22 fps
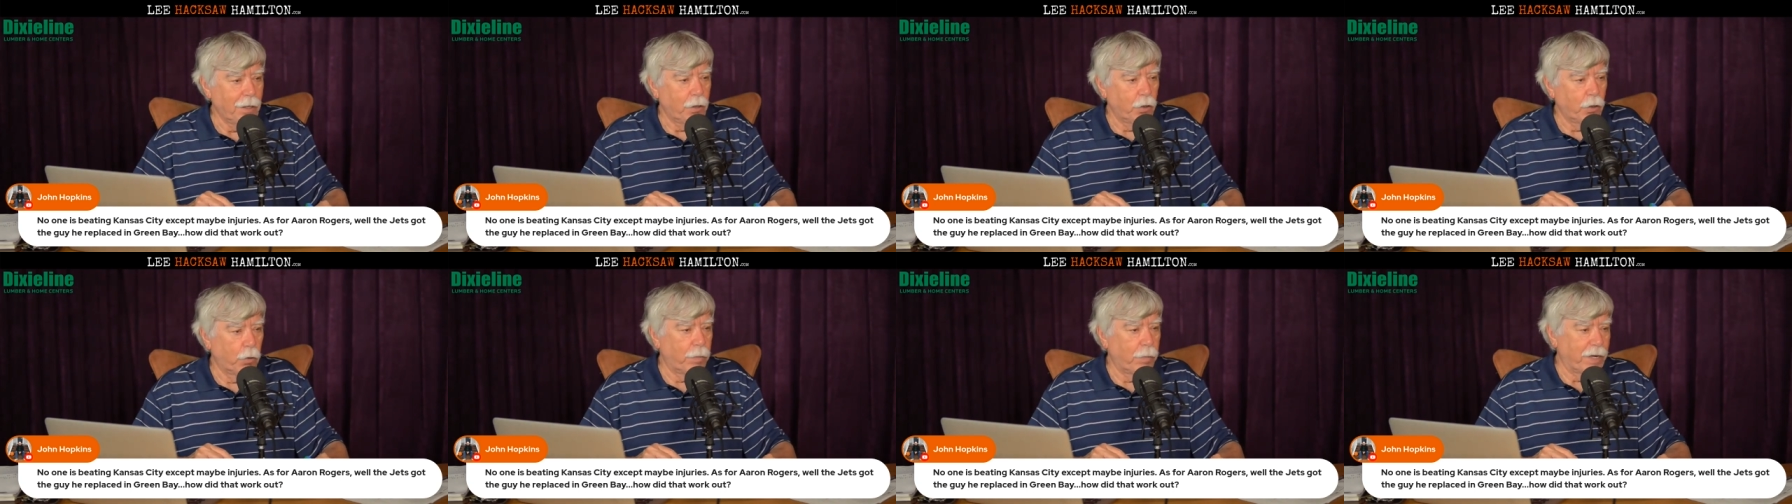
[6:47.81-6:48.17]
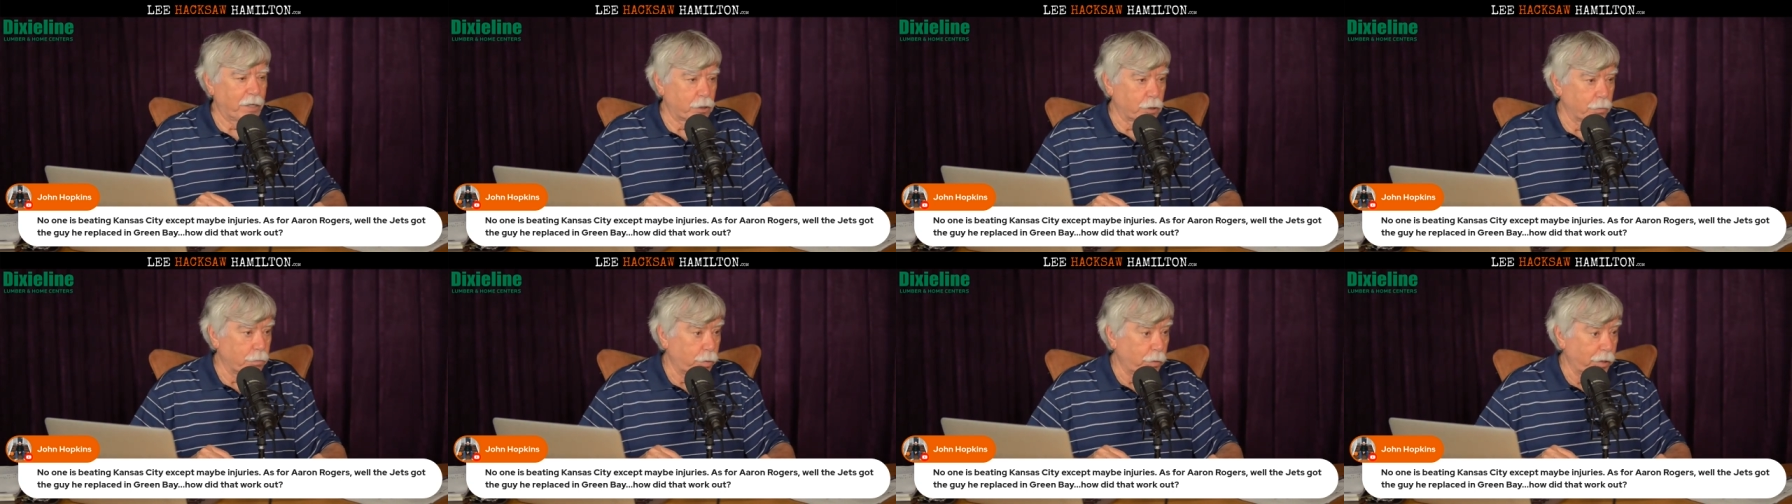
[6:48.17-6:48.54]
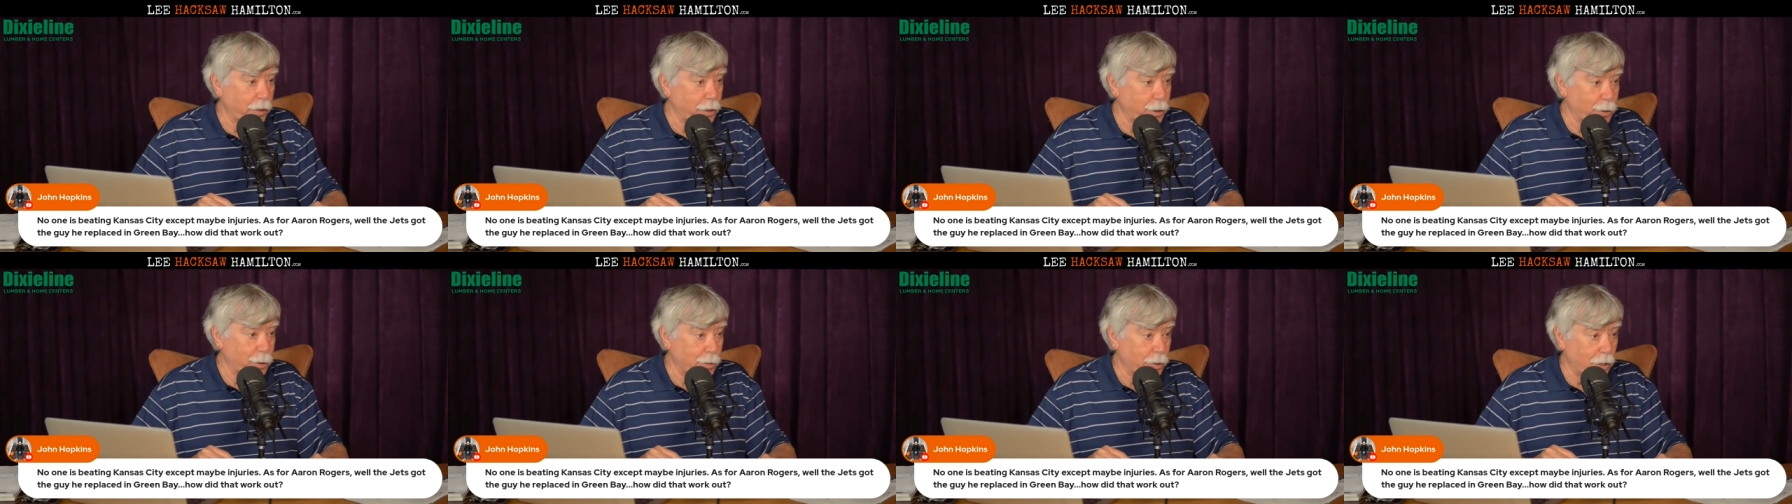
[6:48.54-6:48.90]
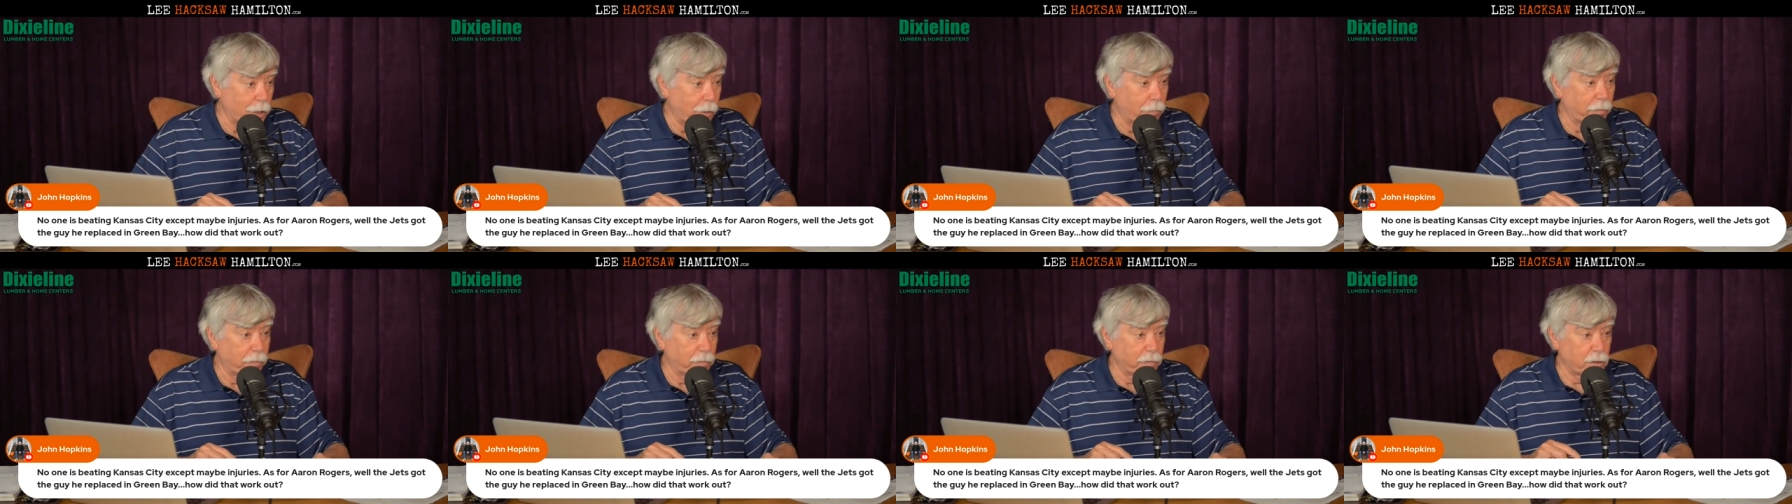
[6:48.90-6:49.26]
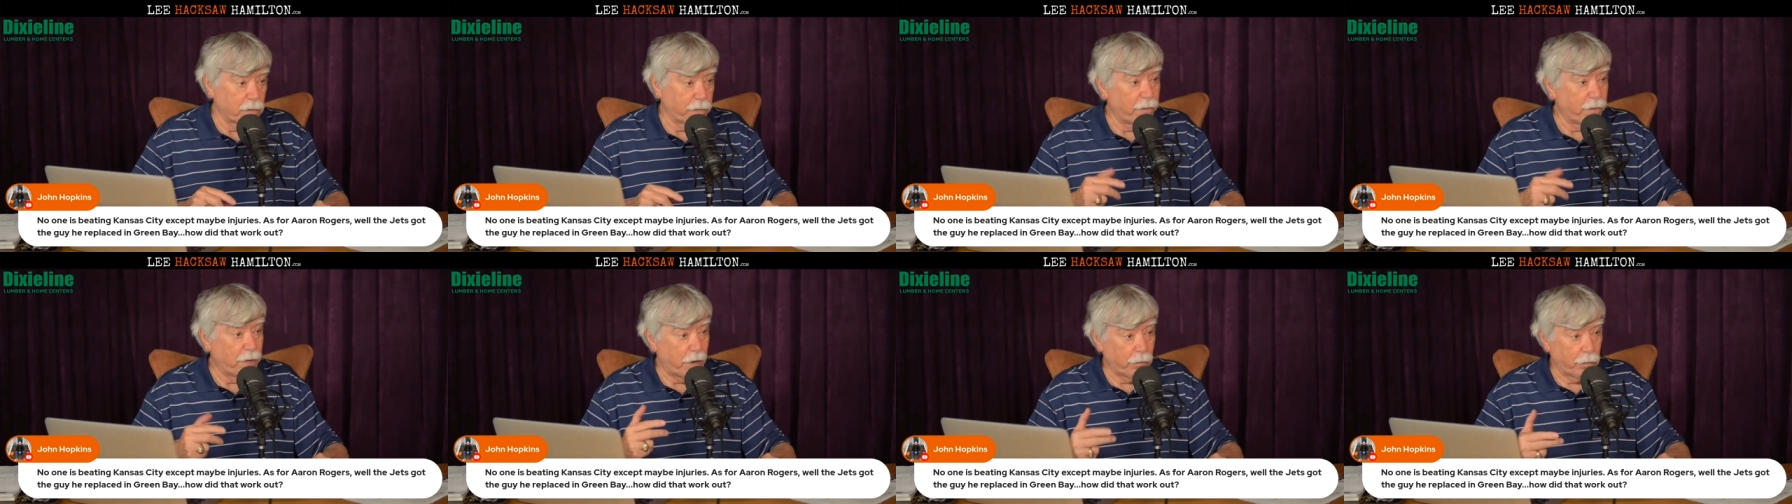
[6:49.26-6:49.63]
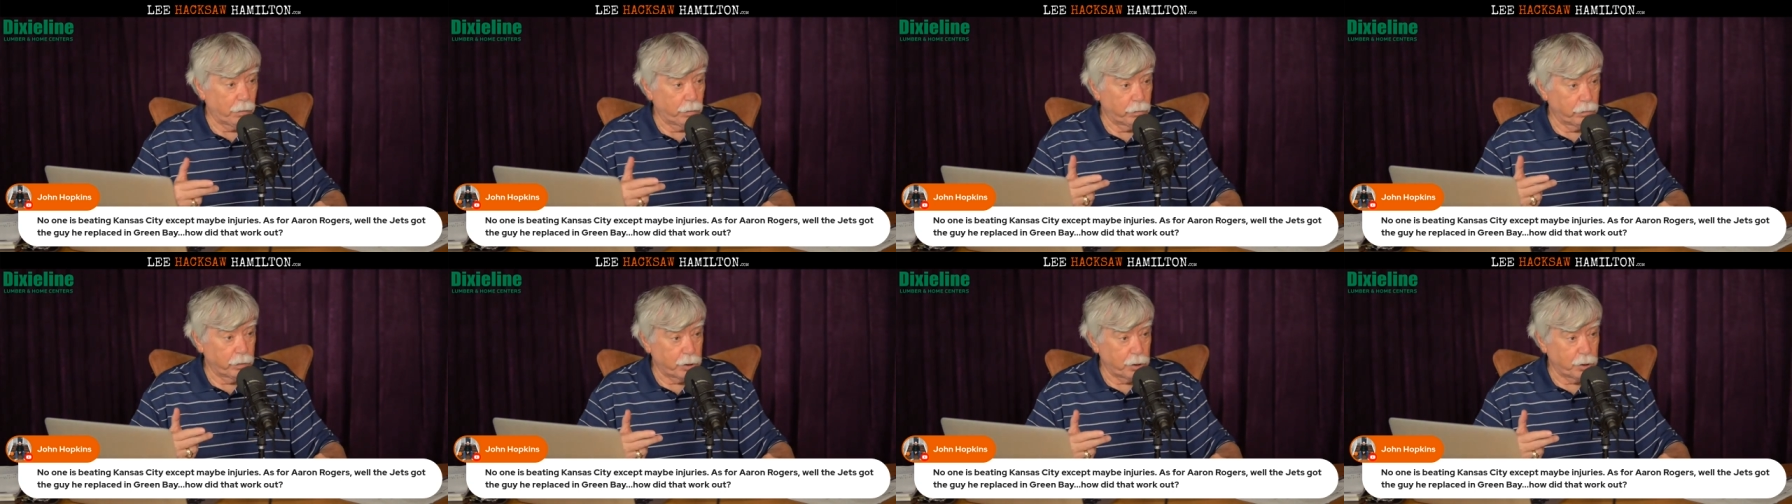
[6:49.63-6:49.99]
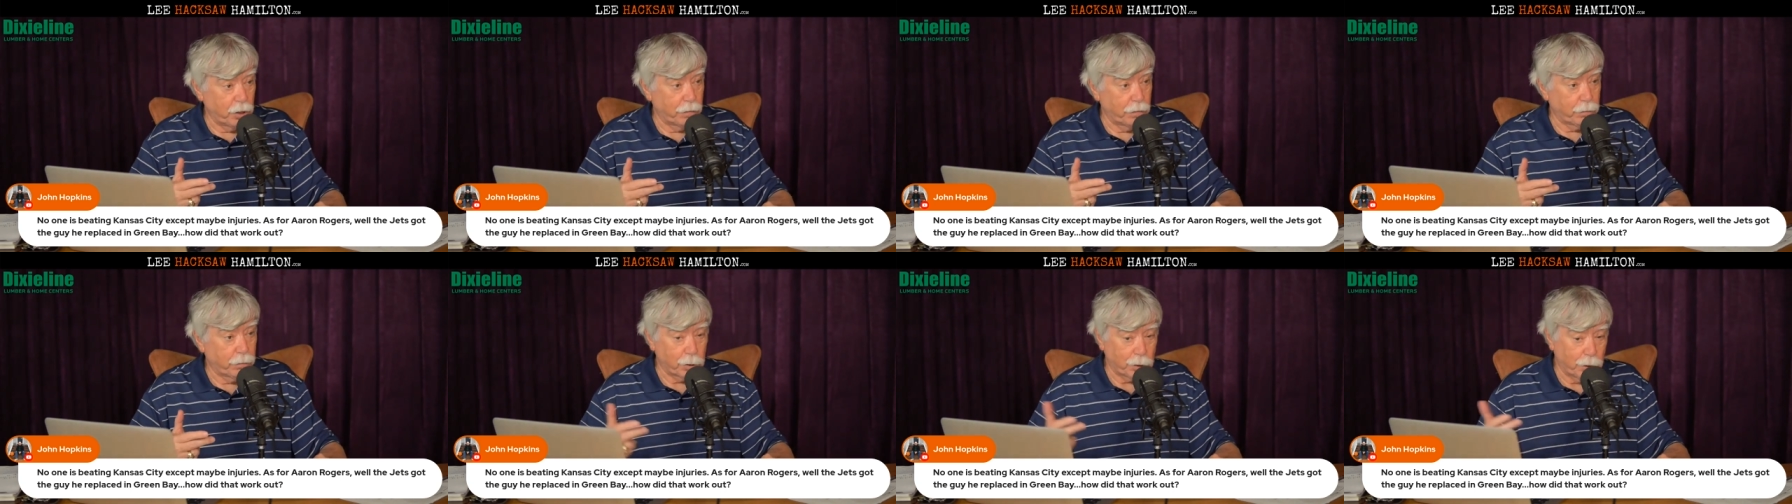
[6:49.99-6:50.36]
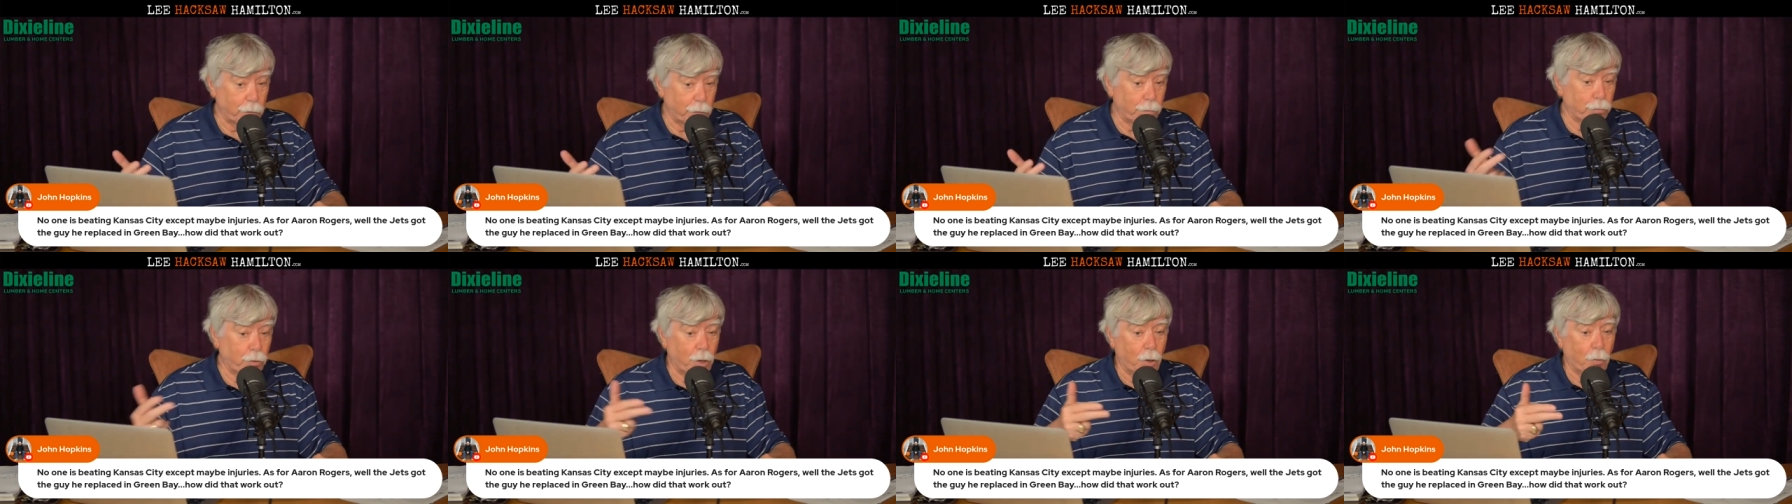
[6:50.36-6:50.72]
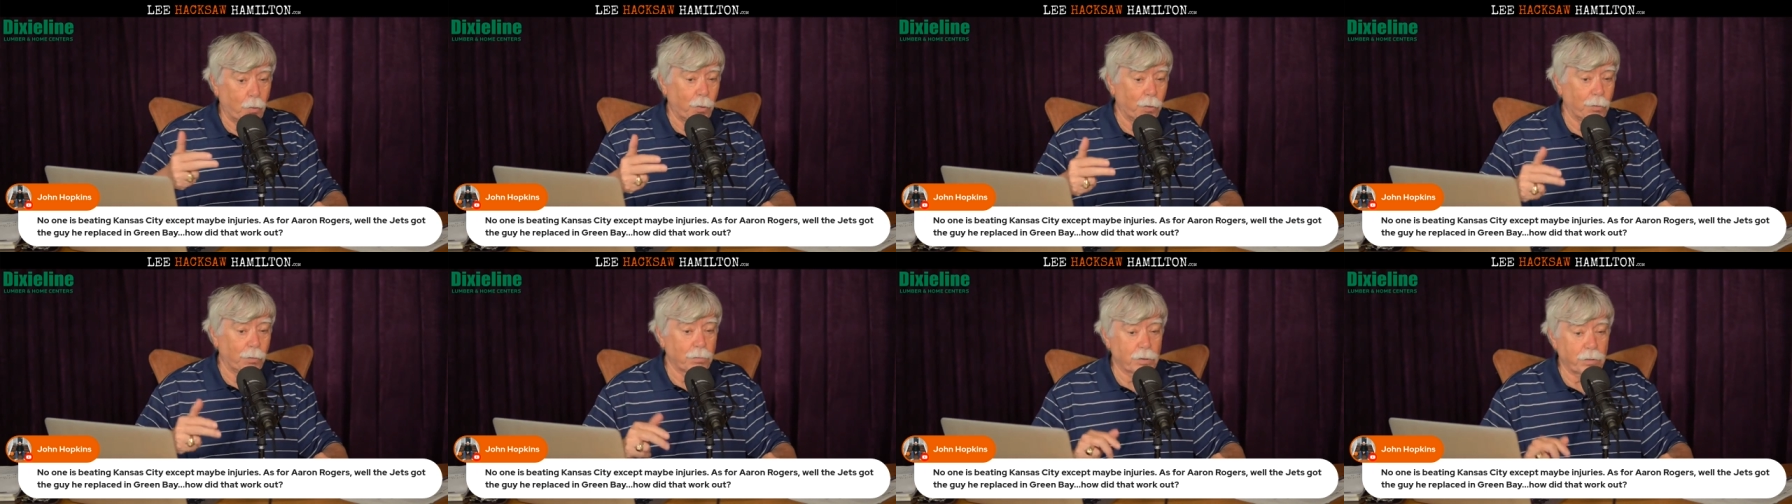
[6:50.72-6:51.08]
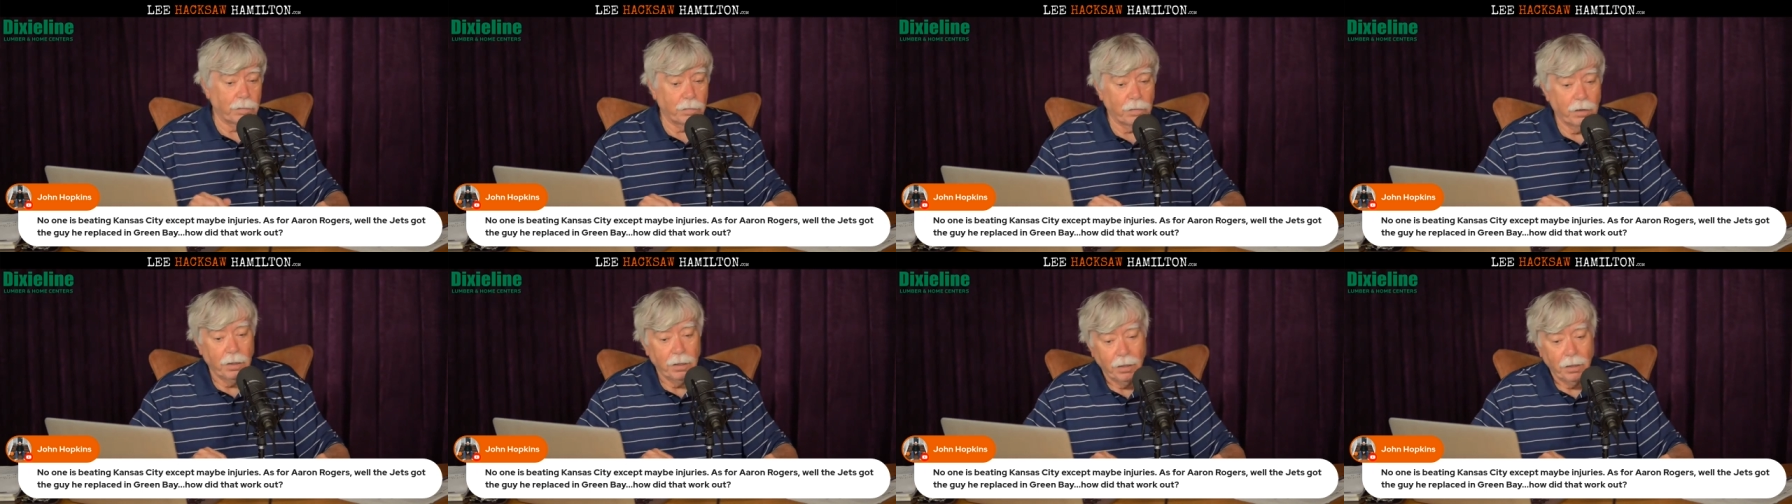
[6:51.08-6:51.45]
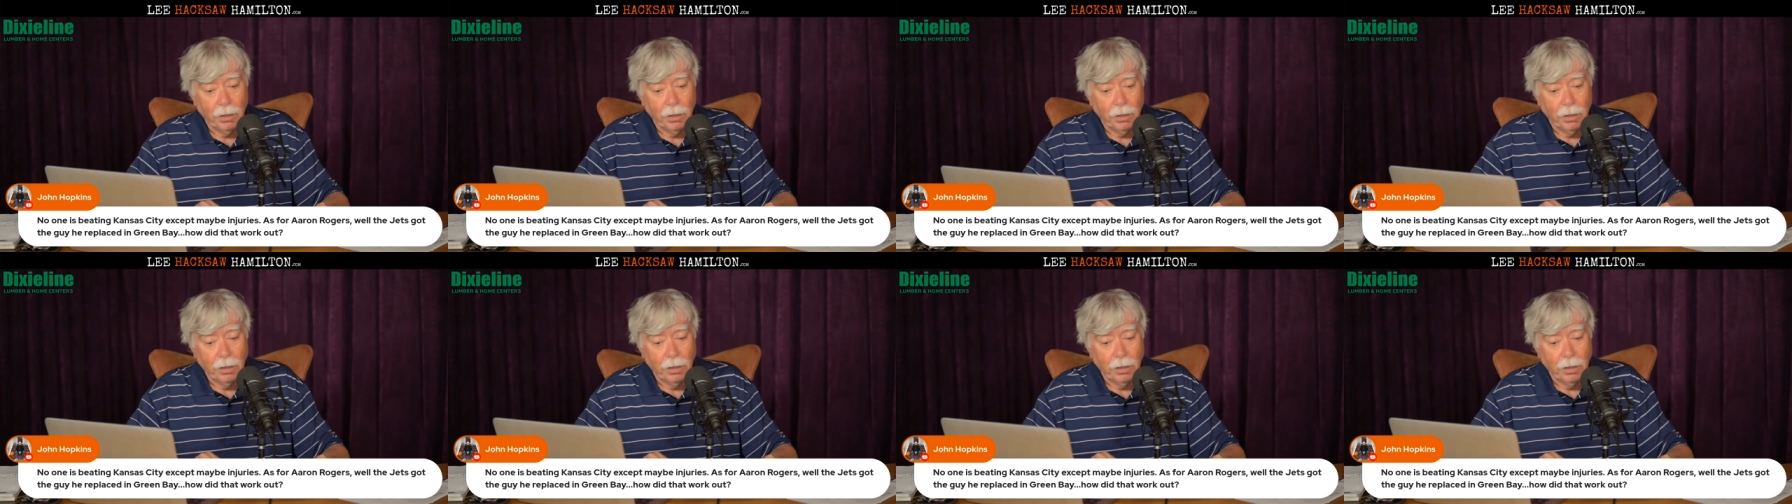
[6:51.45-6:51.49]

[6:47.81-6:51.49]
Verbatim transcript: he'll make some plays with some of his veteran receivers that he brought with him from